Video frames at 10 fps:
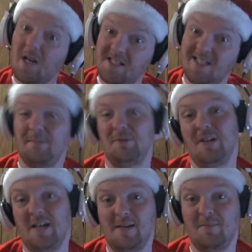couple
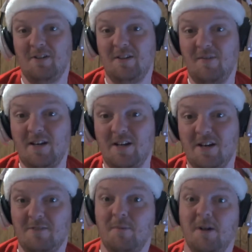times in the
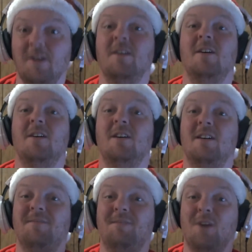videos, but
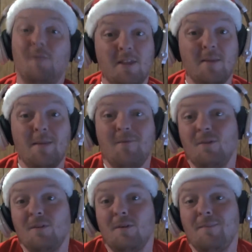hopefully they made
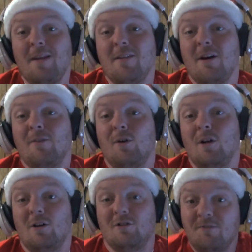the good for
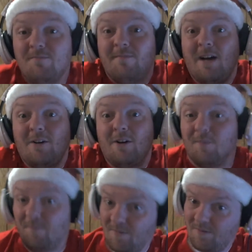lulz. I don't know.
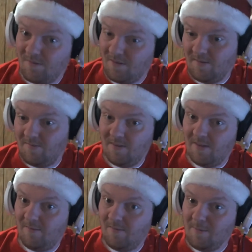
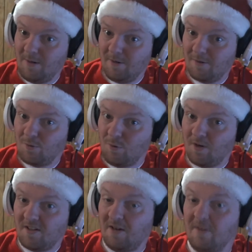In the middle of this
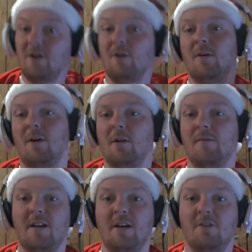recordings, I don't even know all the
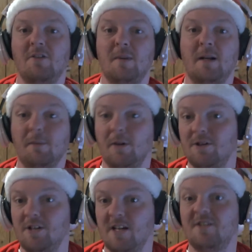videos have been uploaded
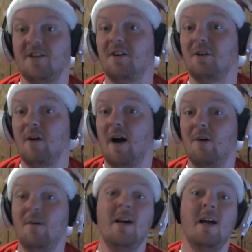yet, so I don't know how
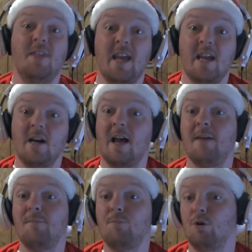they
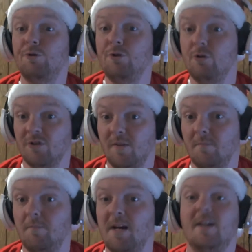have produced. But